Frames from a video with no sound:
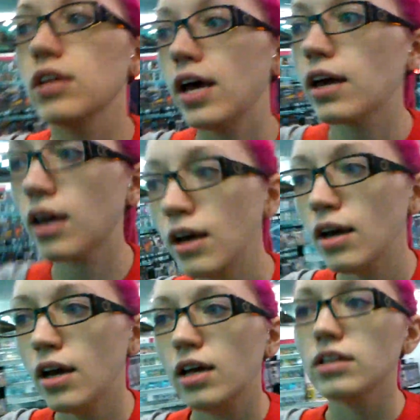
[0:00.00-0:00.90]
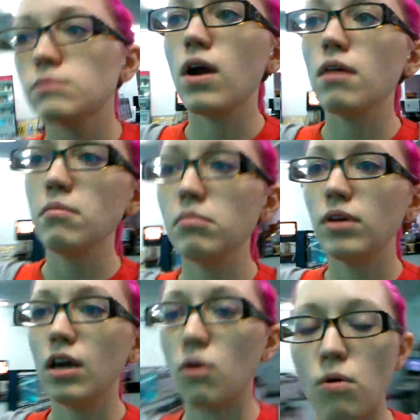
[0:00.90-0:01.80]
Like it's
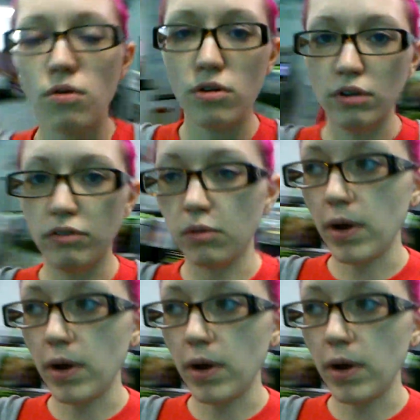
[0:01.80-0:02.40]
probably a quarter of the